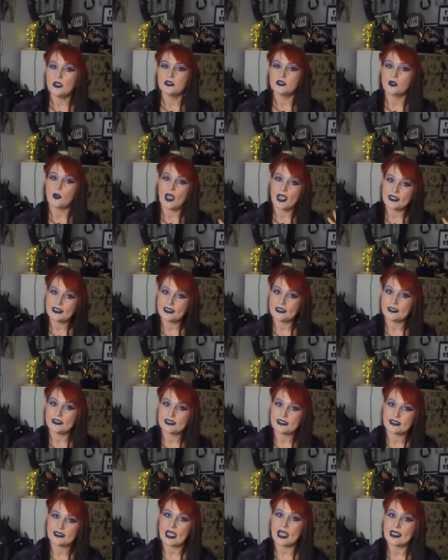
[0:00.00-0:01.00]
So I
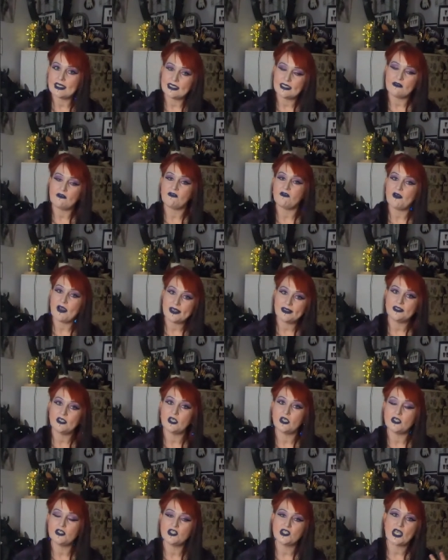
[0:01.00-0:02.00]
didn't find
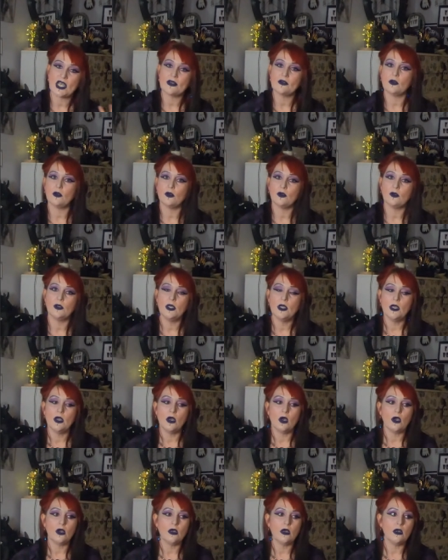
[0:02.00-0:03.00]
her channel
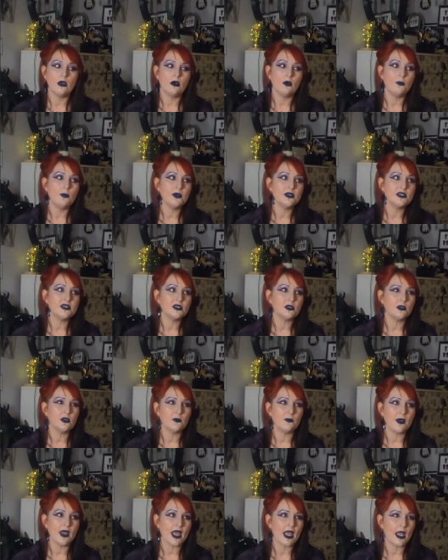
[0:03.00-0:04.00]
up until
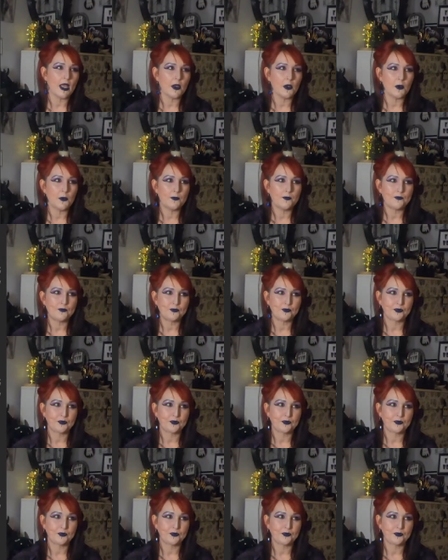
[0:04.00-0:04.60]
about